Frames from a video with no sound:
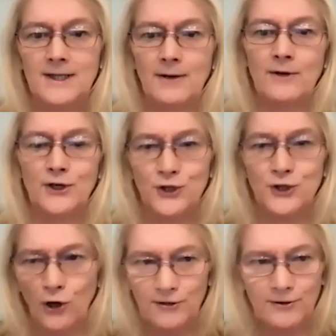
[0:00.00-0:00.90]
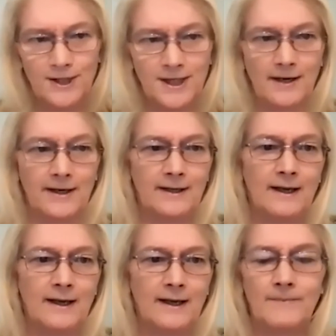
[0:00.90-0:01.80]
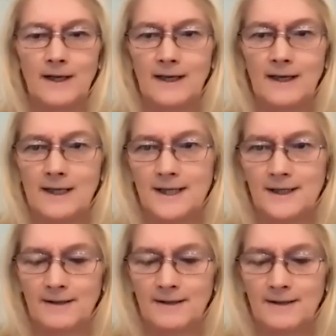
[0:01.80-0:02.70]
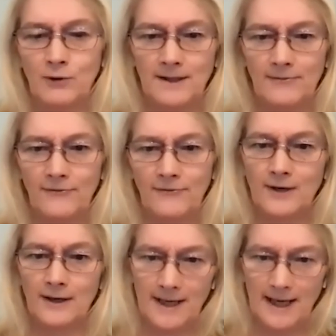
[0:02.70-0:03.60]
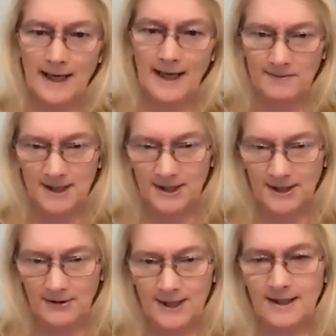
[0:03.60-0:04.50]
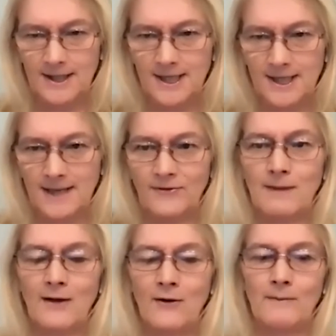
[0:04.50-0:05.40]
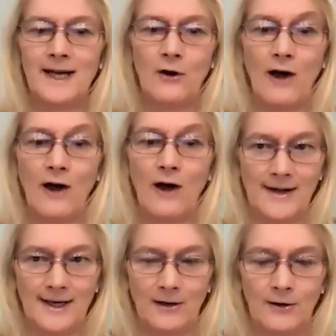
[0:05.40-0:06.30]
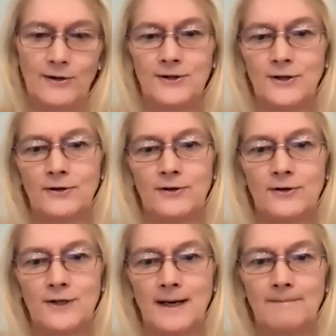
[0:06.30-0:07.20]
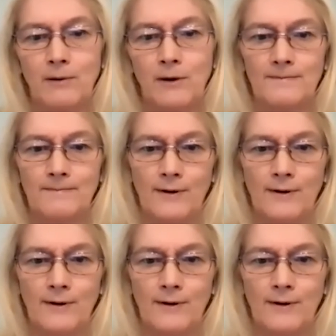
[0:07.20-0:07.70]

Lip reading: So DocuSign is probably the front runner that everybody's using. Some of you may or may not have had a look at the DocuSign